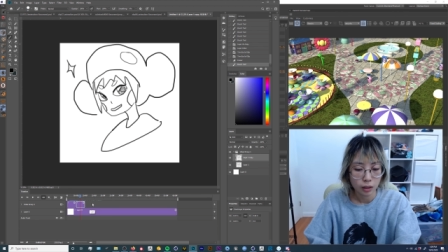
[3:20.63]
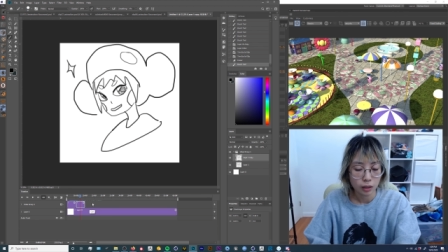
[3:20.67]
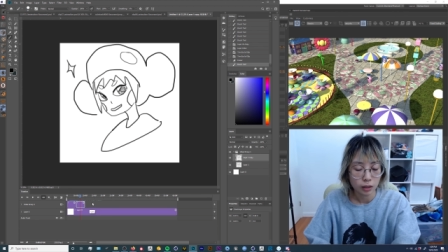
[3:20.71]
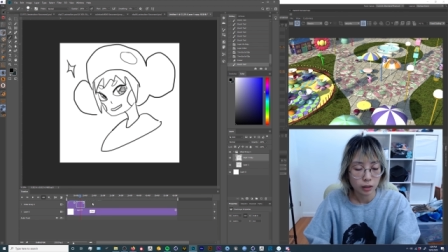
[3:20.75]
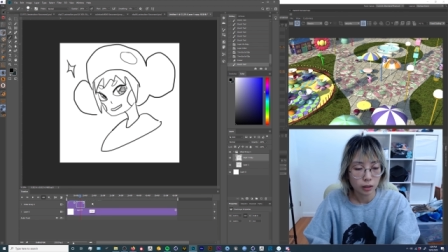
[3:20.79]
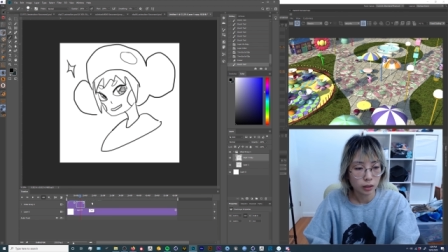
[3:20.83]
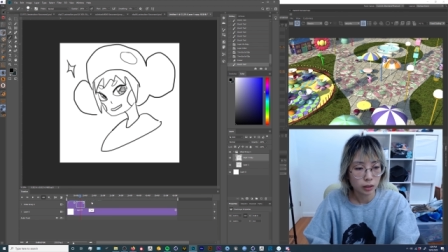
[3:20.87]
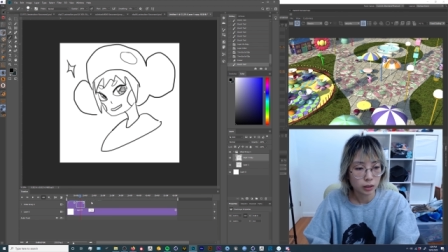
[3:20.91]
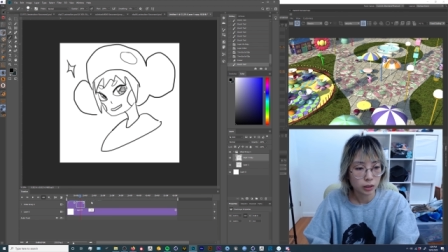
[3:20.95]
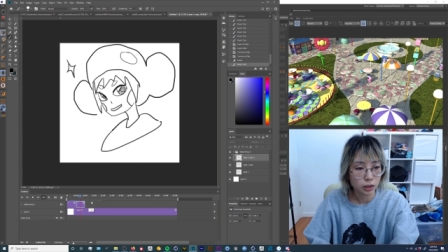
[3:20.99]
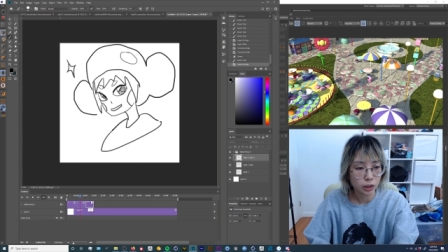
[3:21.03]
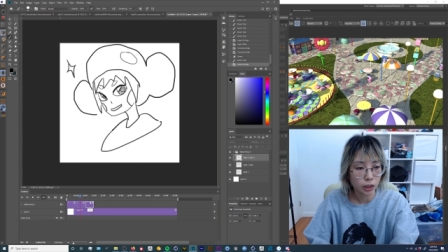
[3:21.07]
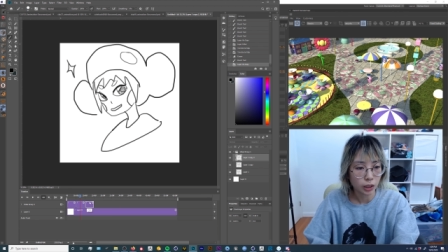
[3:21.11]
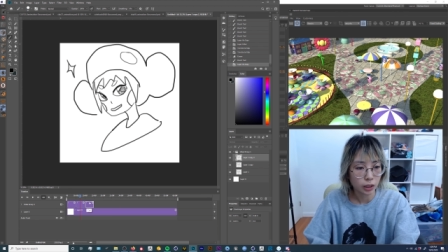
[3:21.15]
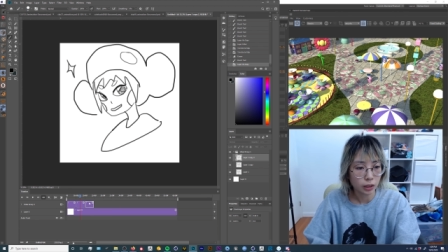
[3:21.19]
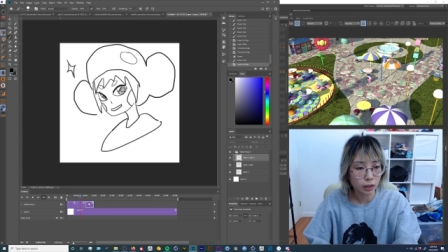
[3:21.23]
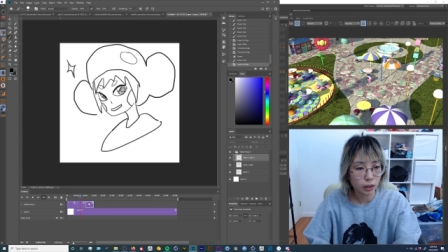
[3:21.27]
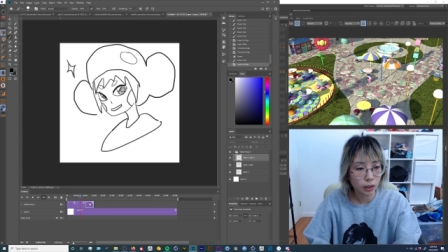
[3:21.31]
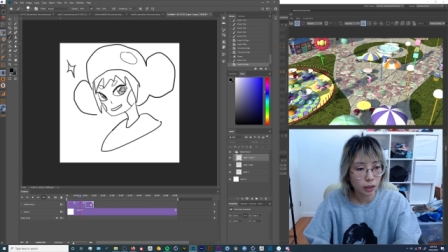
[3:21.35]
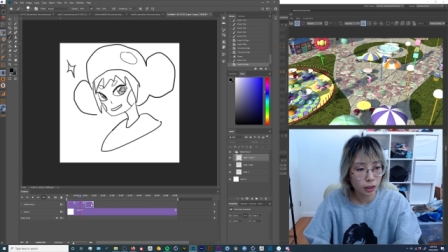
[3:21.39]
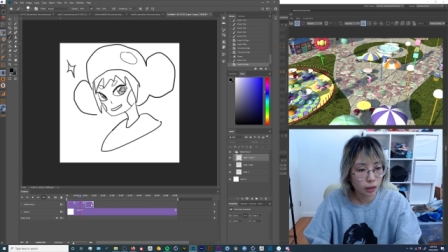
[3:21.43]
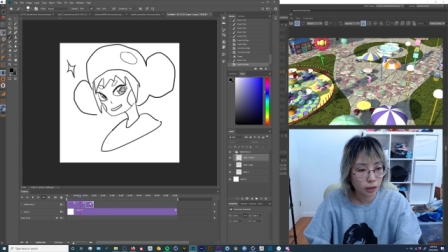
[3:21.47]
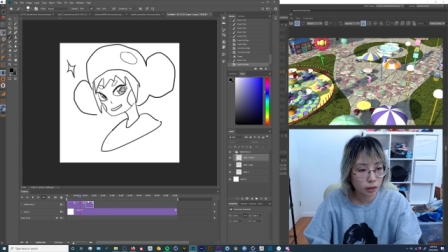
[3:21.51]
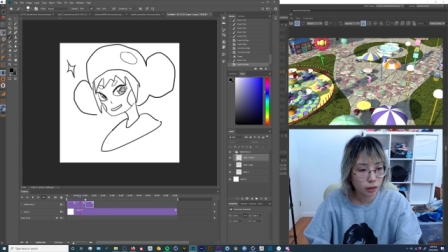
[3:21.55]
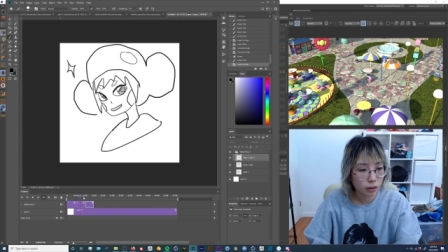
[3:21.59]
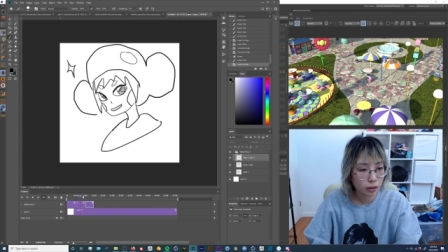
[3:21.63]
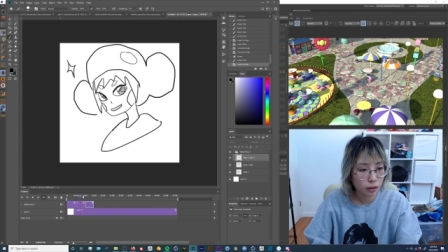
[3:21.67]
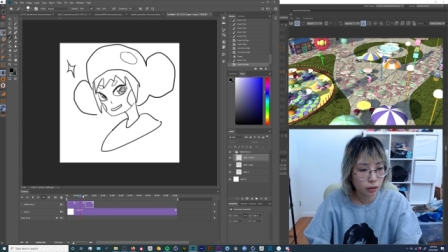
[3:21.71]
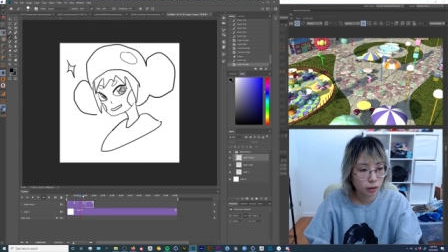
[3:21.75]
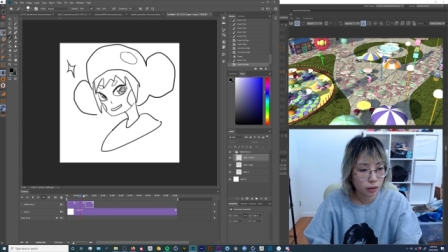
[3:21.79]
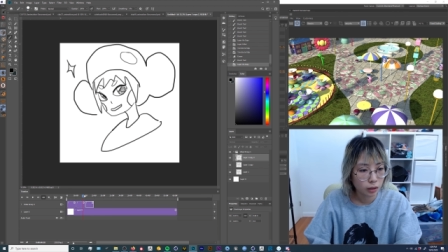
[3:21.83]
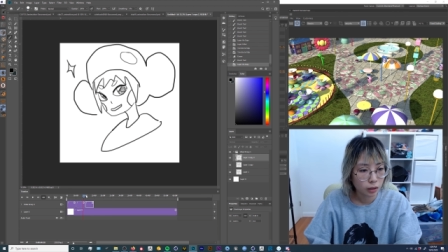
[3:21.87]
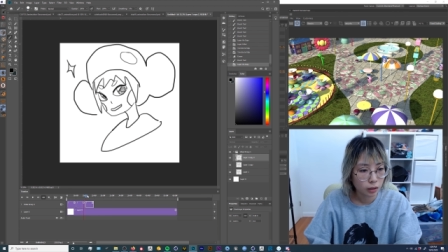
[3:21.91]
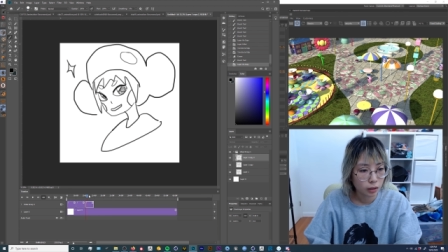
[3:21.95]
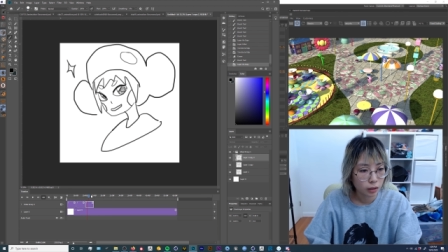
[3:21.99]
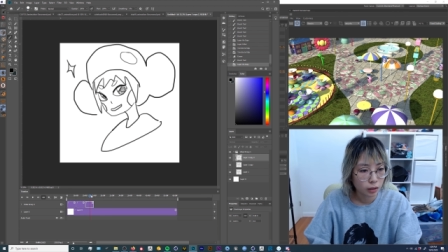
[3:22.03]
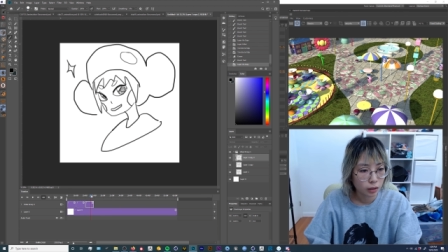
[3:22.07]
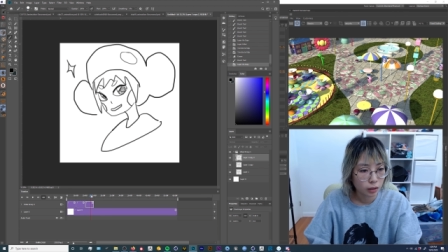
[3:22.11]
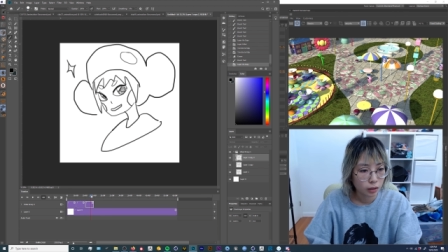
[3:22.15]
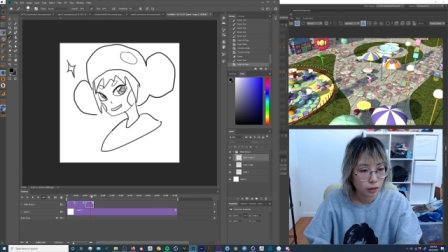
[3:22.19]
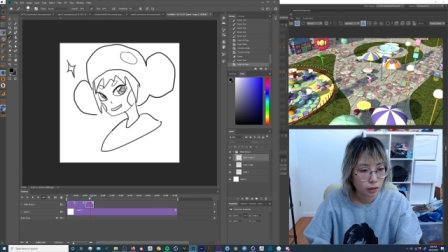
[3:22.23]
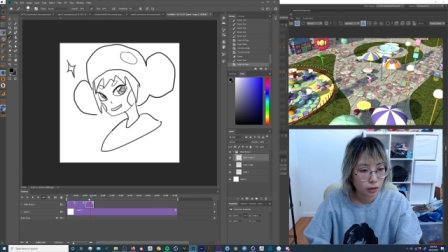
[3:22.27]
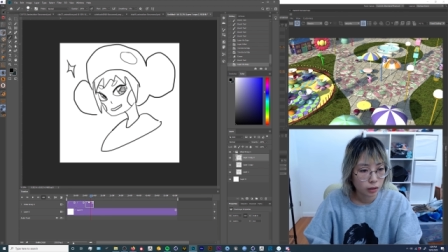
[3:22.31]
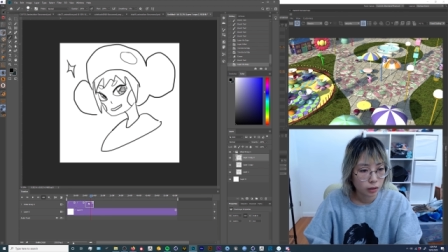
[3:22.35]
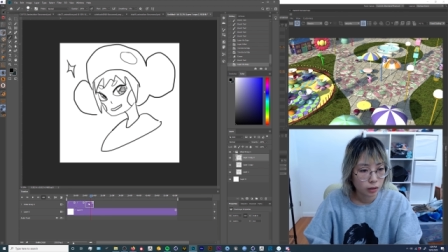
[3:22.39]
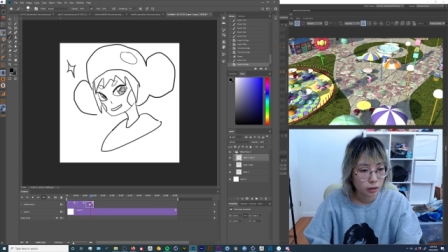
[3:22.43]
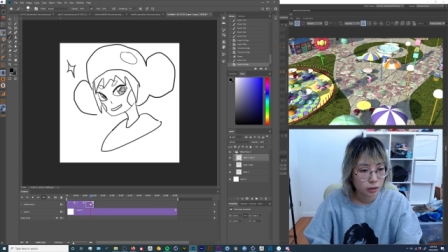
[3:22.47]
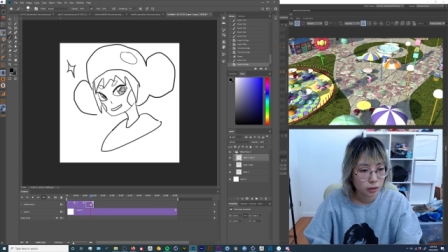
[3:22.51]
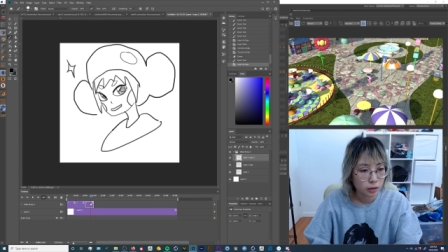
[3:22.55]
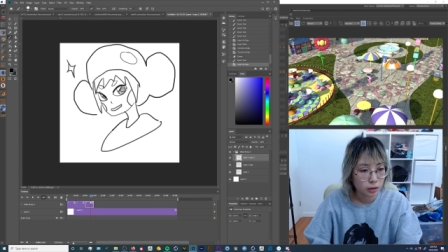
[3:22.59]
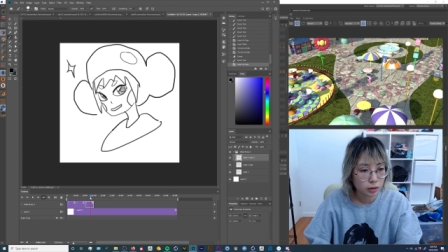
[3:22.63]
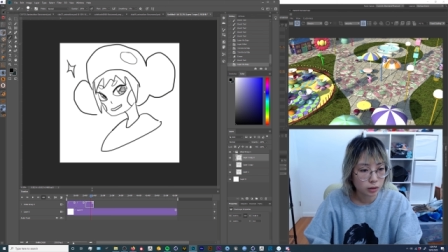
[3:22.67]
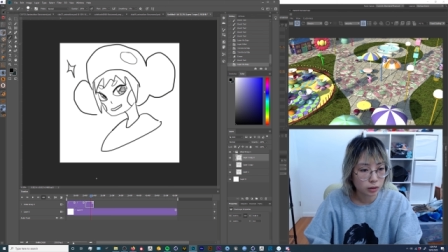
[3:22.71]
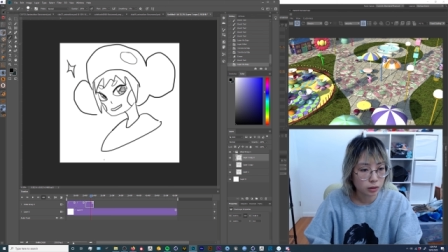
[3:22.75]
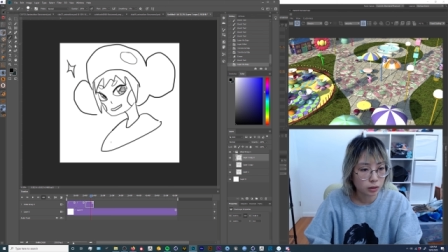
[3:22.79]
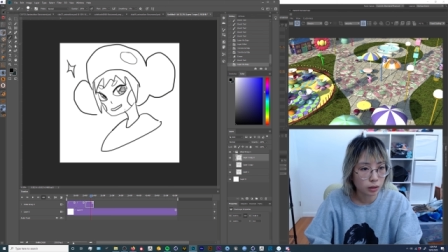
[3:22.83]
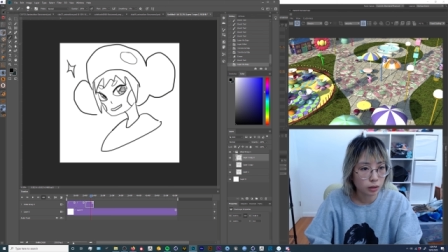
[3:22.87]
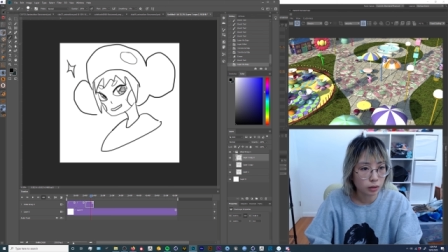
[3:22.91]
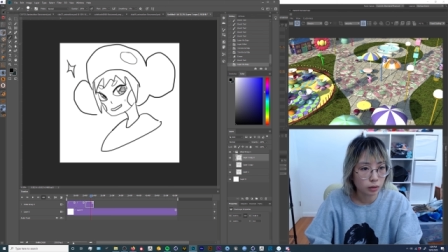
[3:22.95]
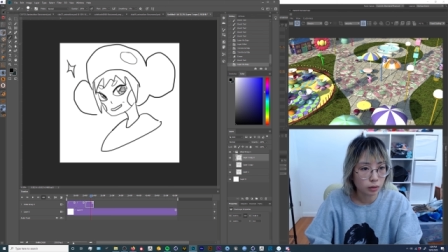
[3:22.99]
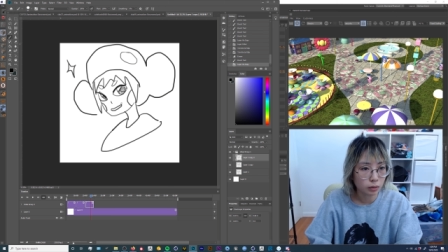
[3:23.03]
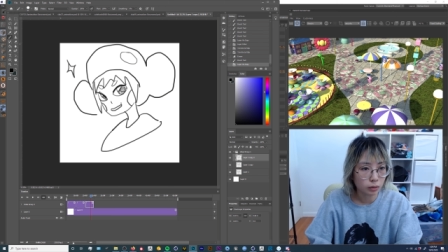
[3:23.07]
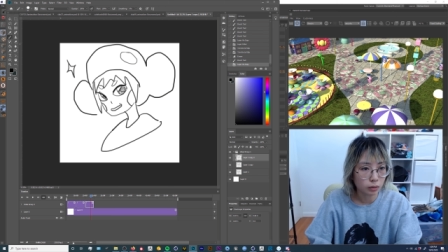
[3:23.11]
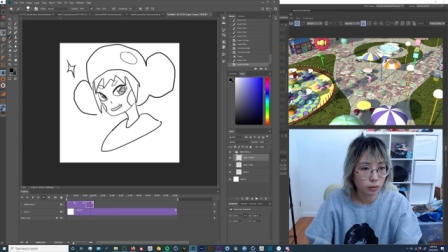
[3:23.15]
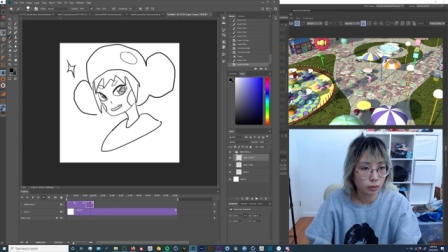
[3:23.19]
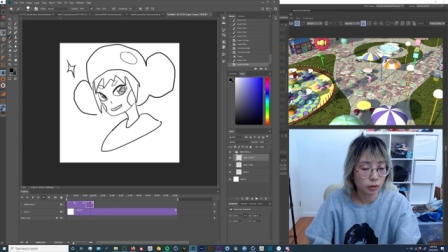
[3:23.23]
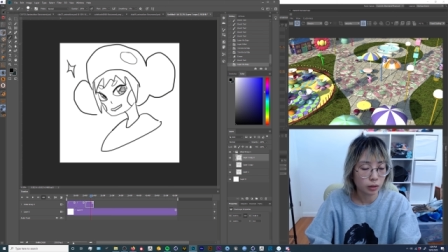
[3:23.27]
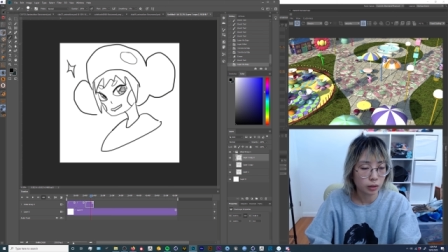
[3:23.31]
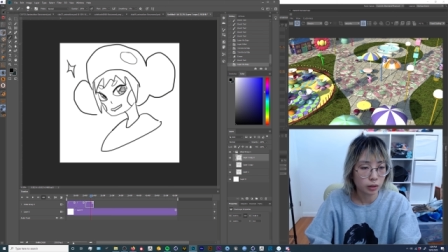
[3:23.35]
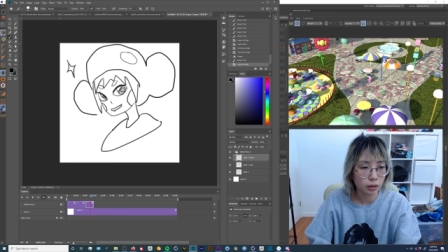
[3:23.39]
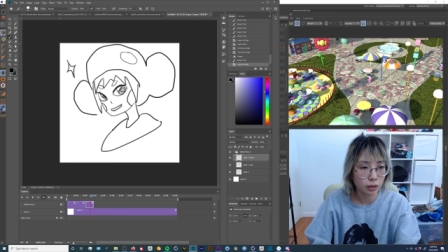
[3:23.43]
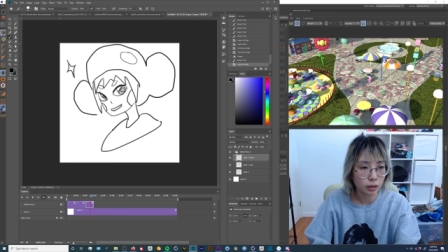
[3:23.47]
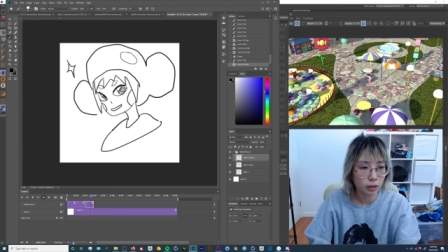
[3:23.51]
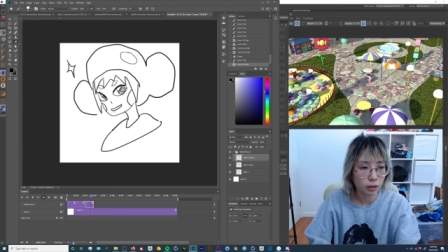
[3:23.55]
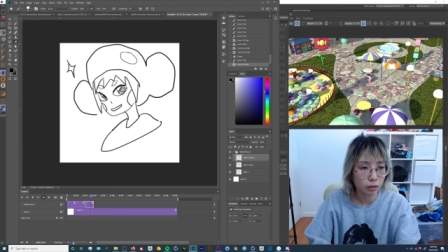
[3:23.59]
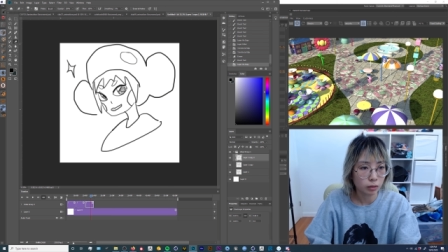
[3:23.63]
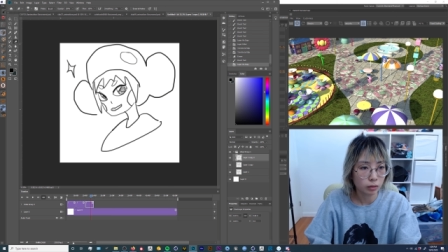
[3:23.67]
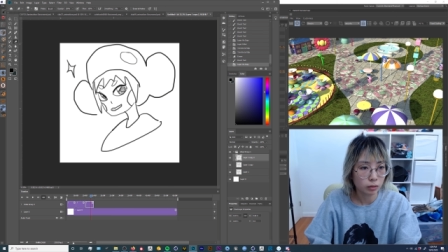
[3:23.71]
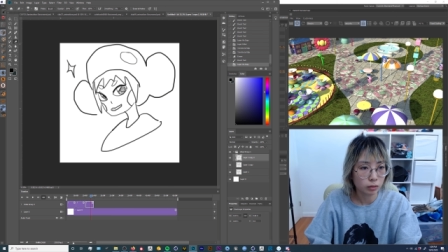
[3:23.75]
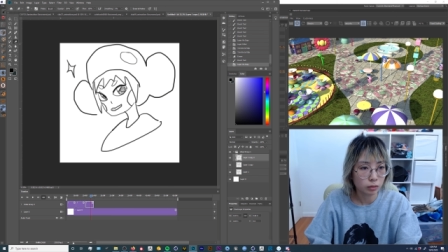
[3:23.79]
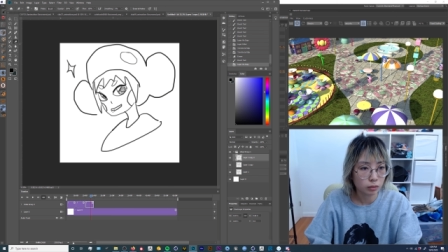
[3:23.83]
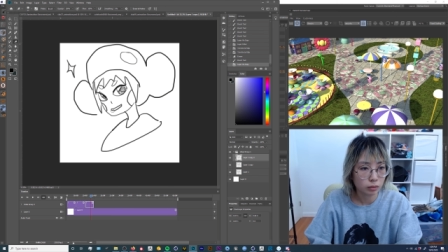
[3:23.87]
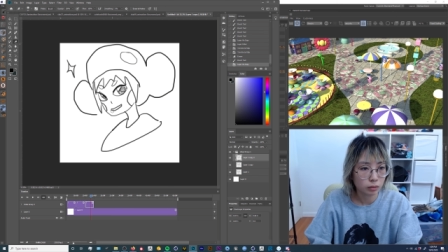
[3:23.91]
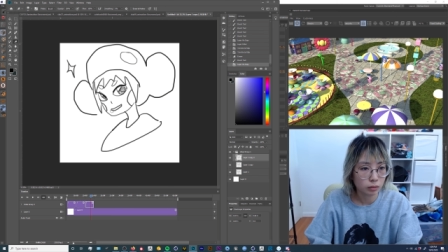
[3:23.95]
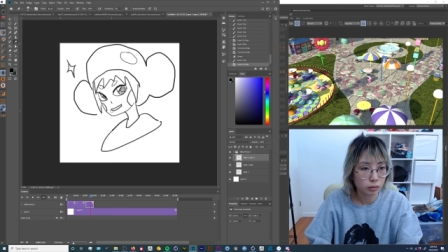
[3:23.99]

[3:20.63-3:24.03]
Hit J again. So, and then I'll